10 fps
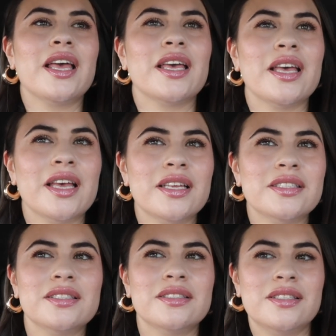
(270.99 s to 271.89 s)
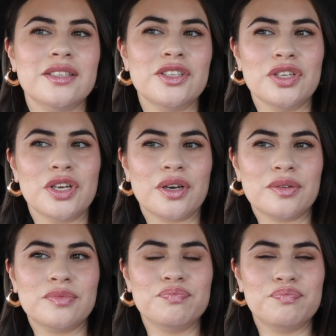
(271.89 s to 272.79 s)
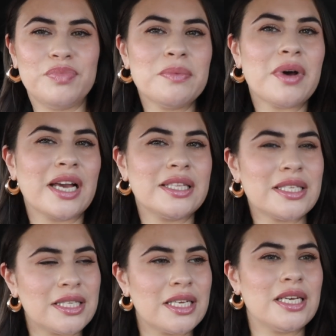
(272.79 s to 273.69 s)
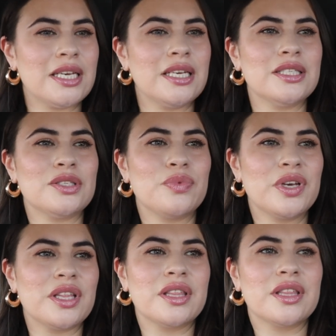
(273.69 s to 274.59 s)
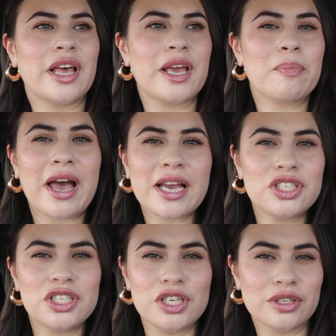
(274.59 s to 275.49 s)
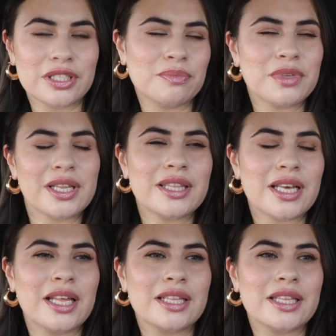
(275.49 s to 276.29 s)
and, you know, be behind the scenes with like packaging or something like that.